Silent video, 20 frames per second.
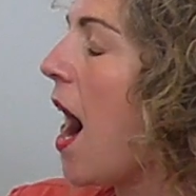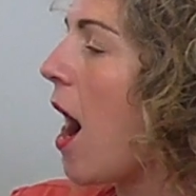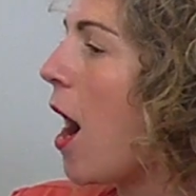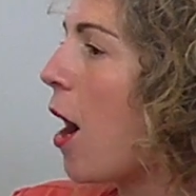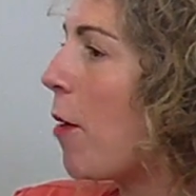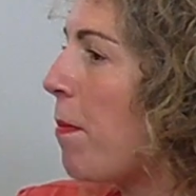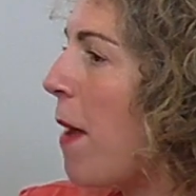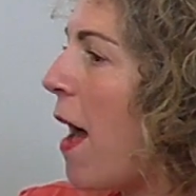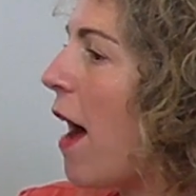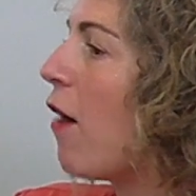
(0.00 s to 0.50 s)

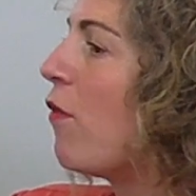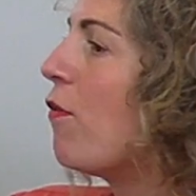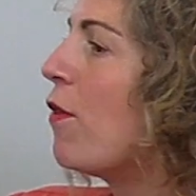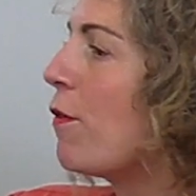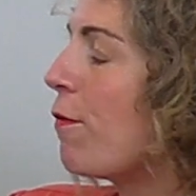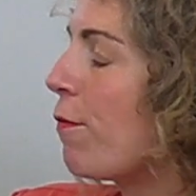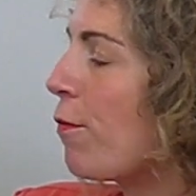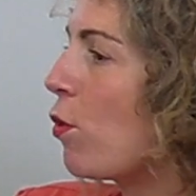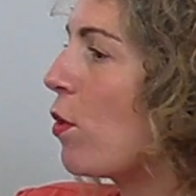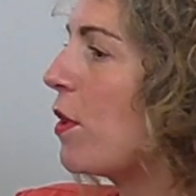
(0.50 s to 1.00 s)
Our
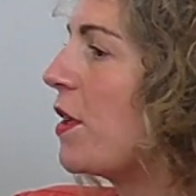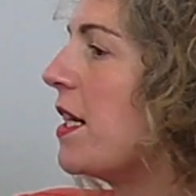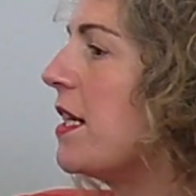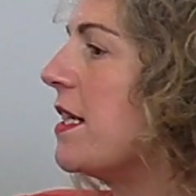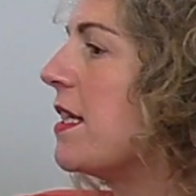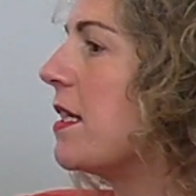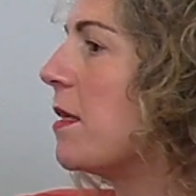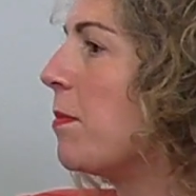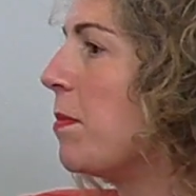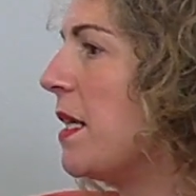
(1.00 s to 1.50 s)
pelvic floor
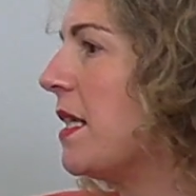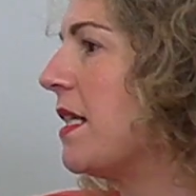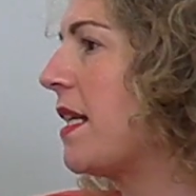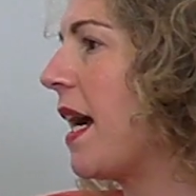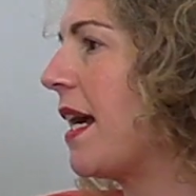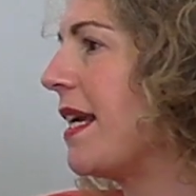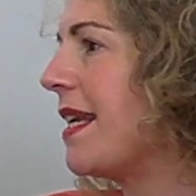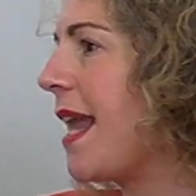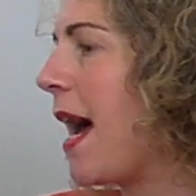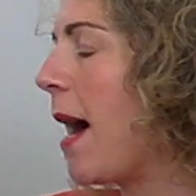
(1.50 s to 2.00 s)
needs to be
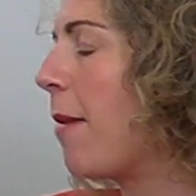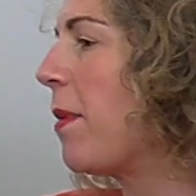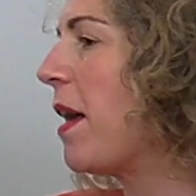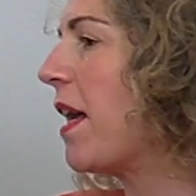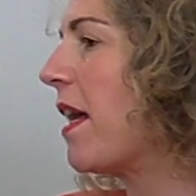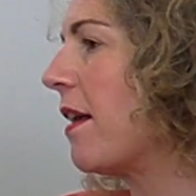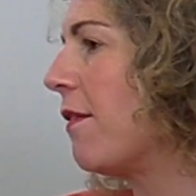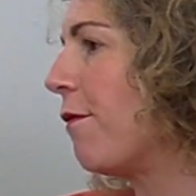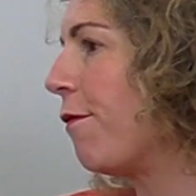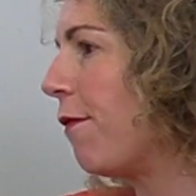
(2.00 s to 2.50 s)

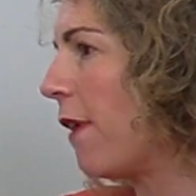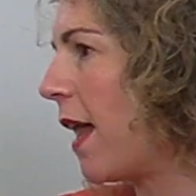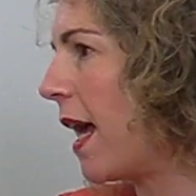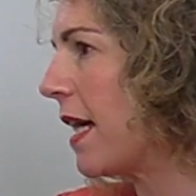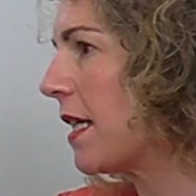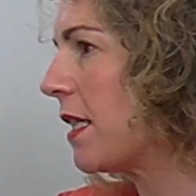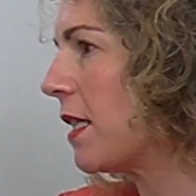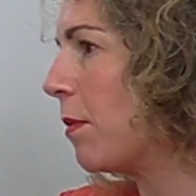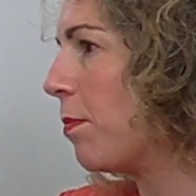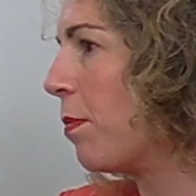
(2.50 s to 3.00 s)
dynamic and
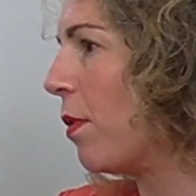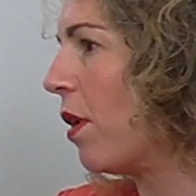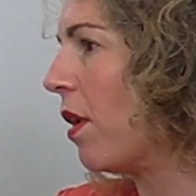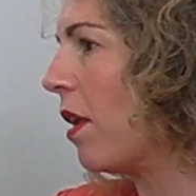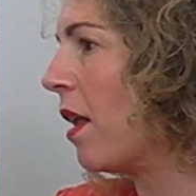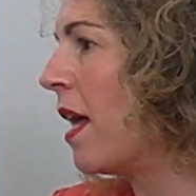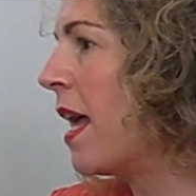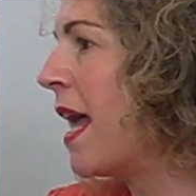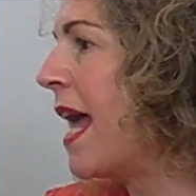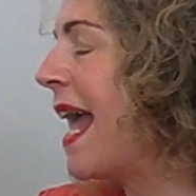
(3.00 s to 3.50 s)

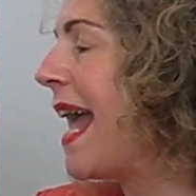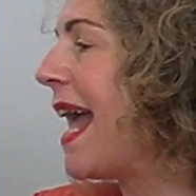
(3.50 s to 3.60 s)
flexible.